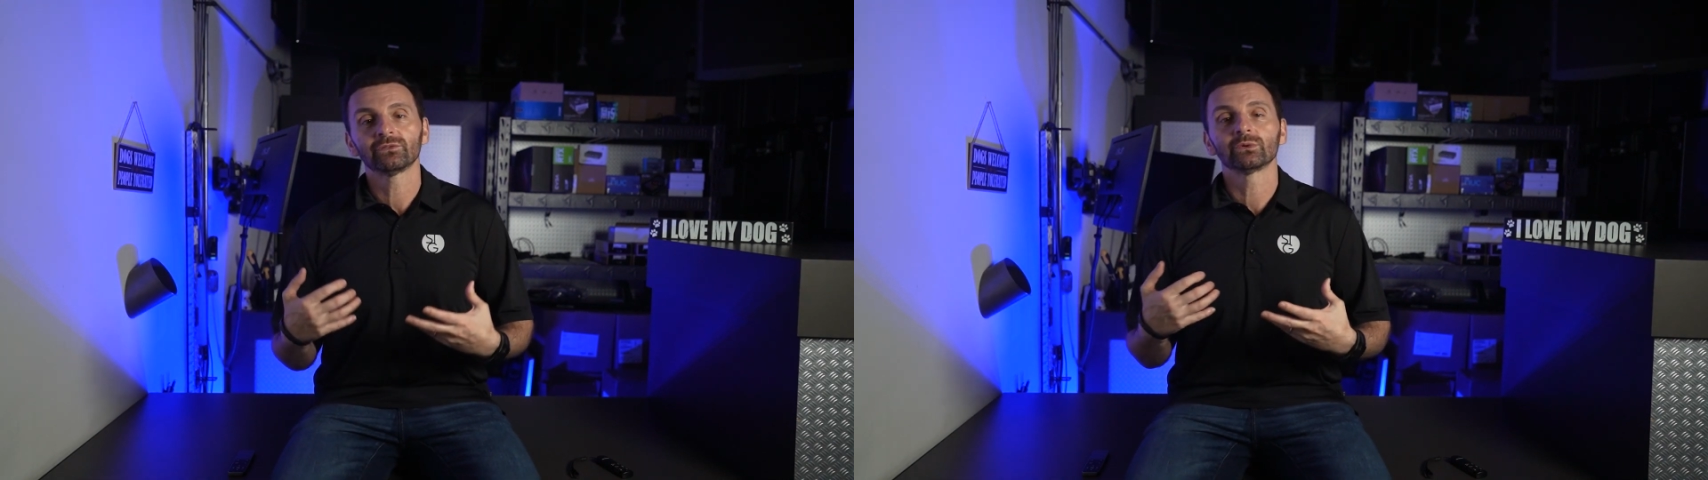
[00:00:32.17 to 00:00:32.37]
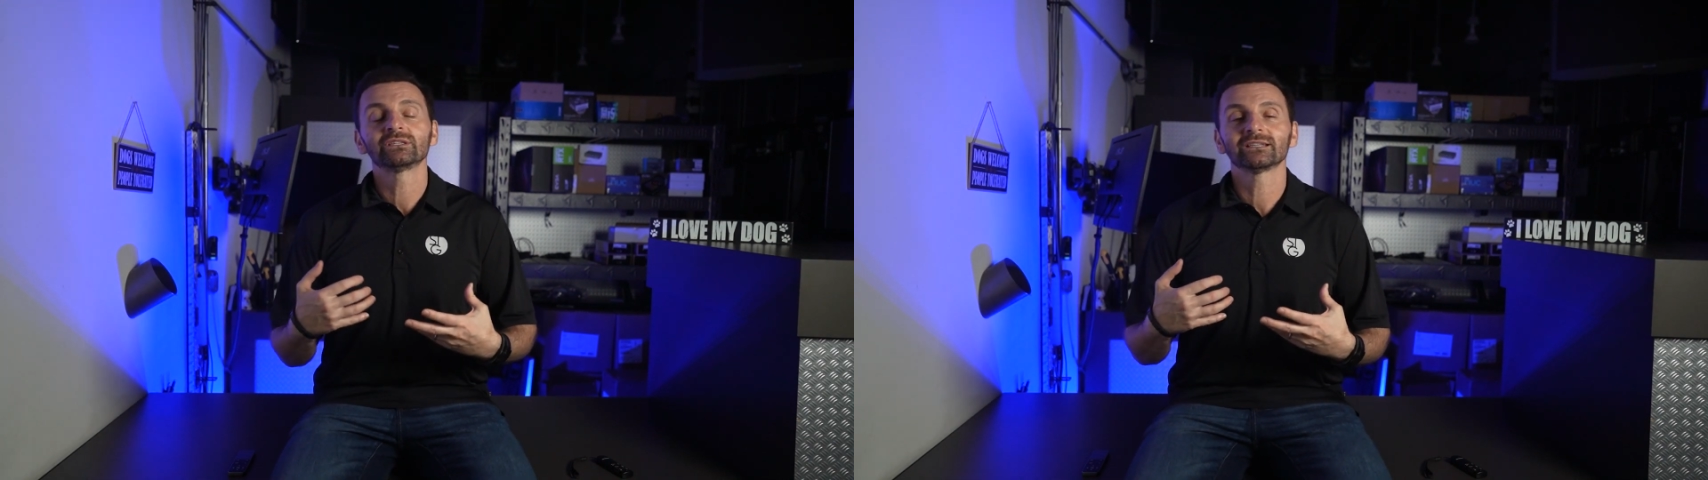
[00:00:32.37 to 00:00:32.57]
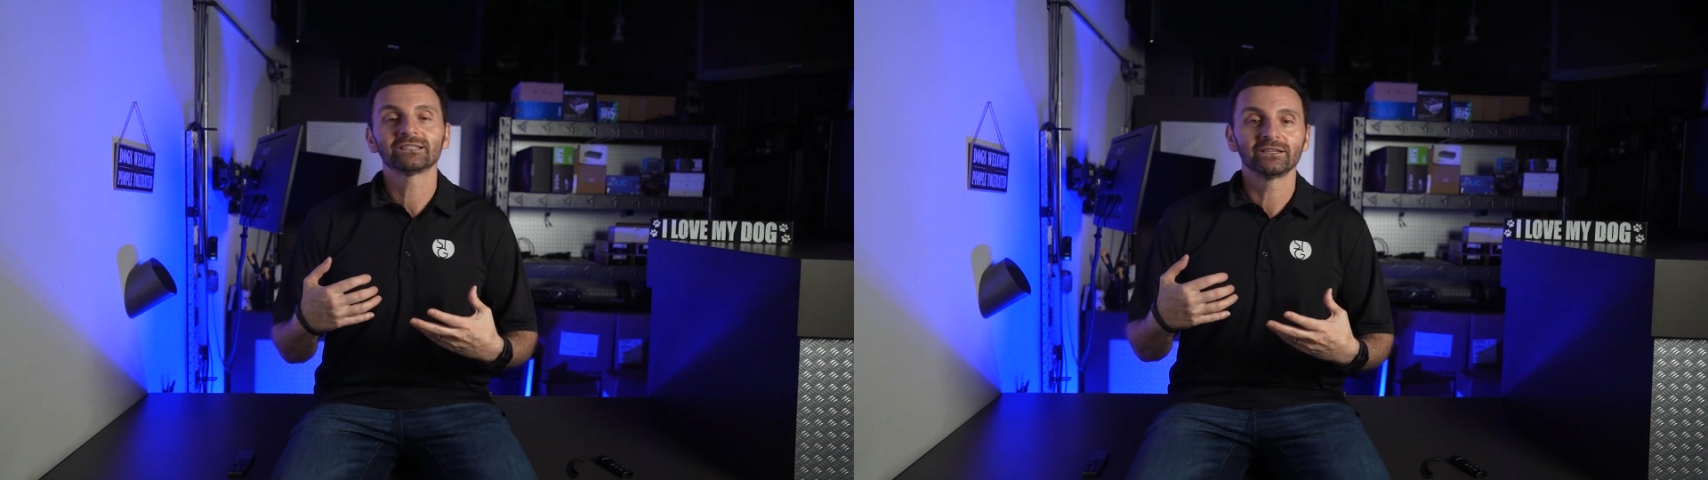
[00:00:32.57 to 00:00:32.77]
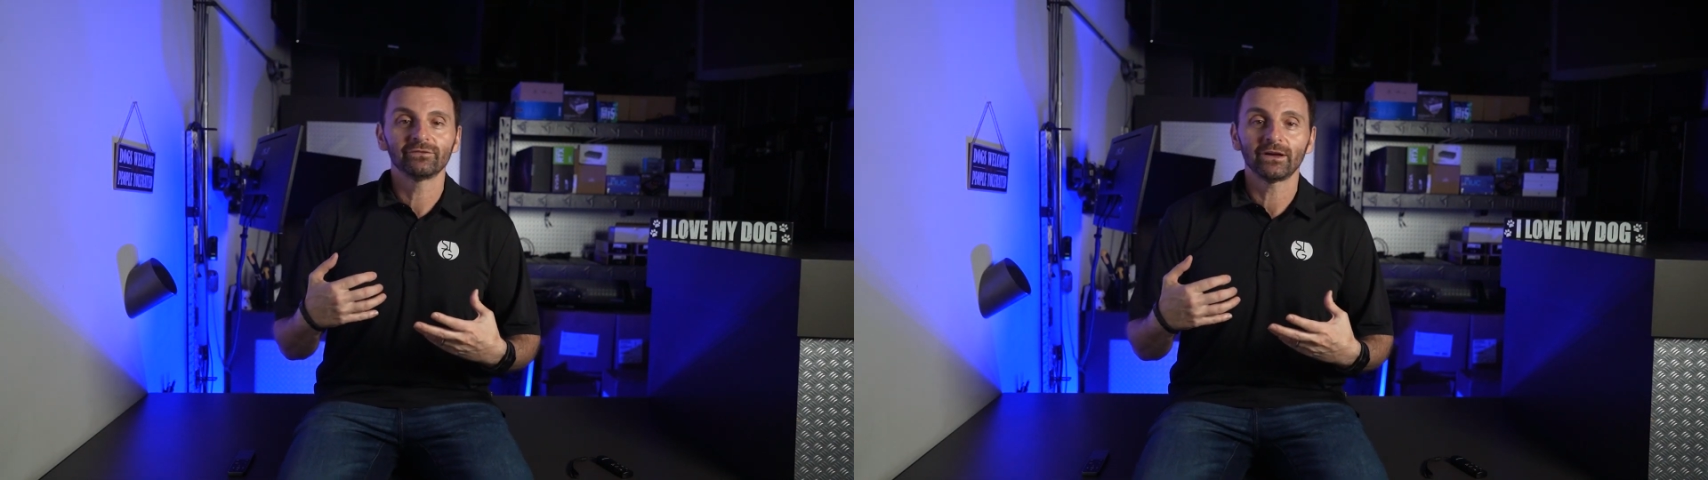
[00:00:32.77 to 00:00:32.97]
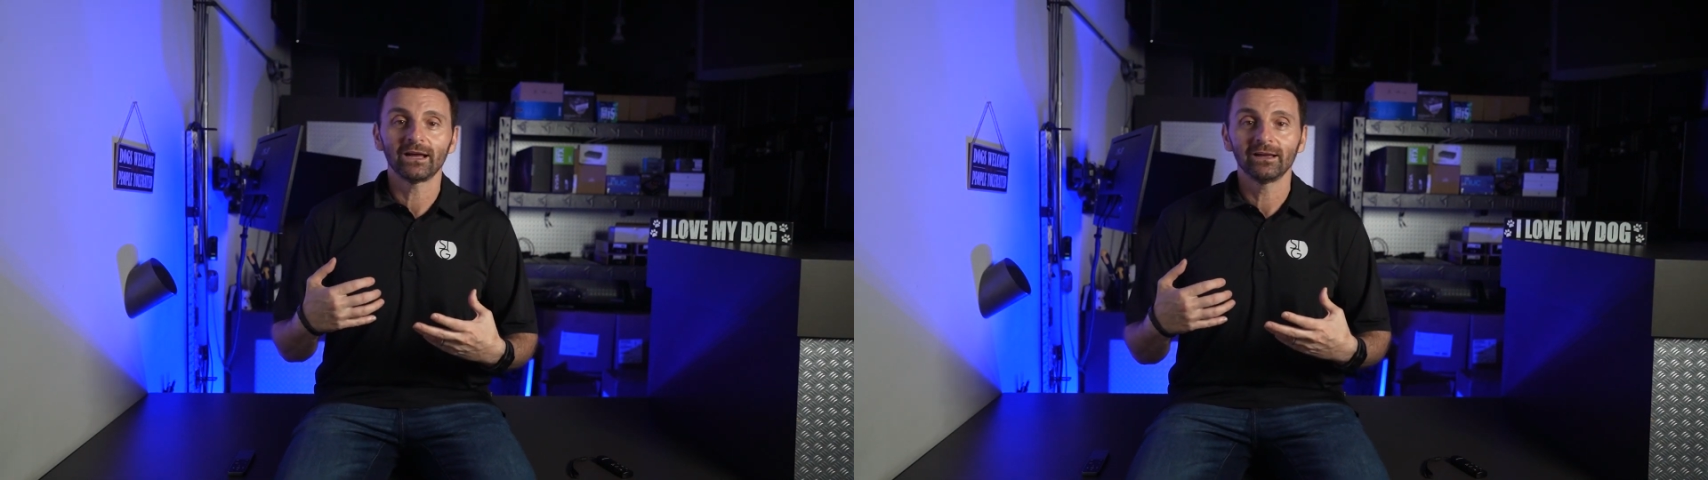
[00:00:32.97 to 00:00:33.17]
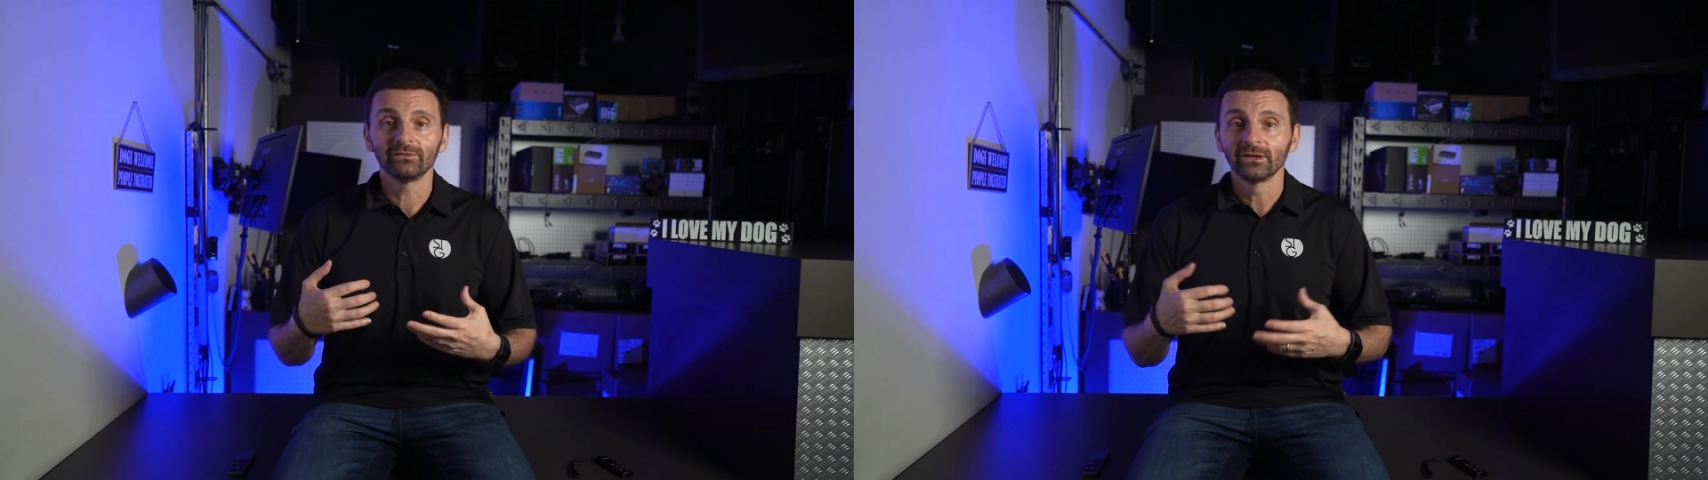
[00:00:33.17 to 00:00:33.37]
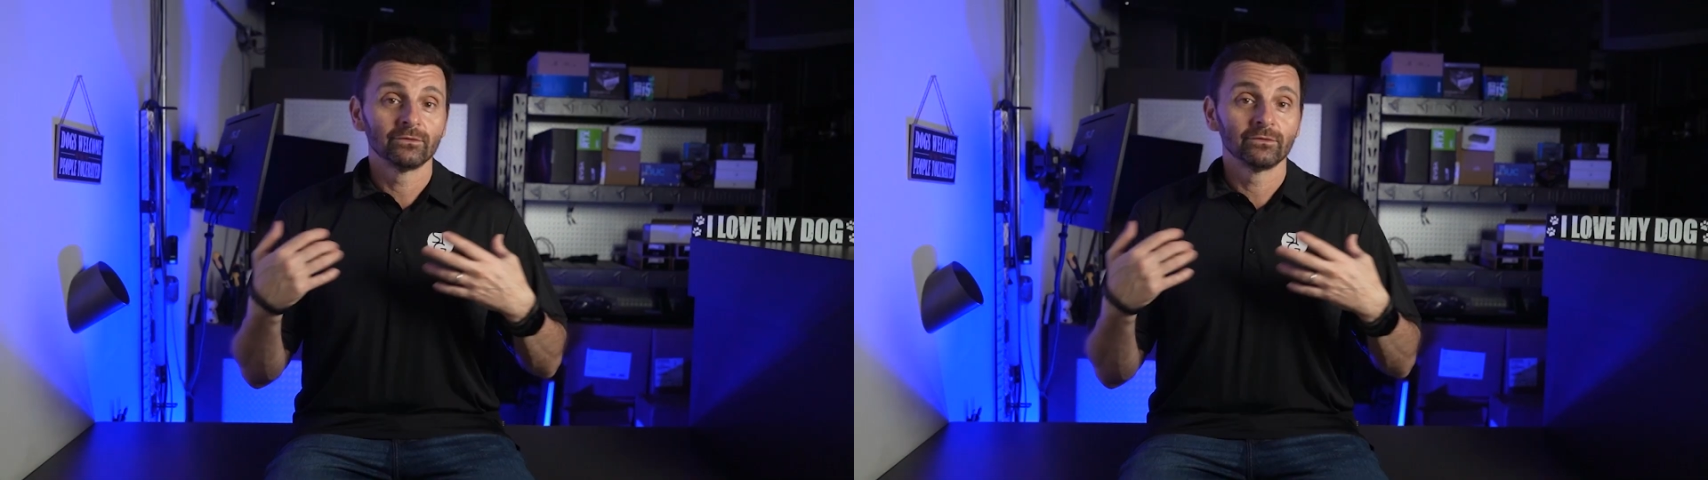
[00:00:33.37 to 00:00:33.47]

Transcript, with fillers: 365,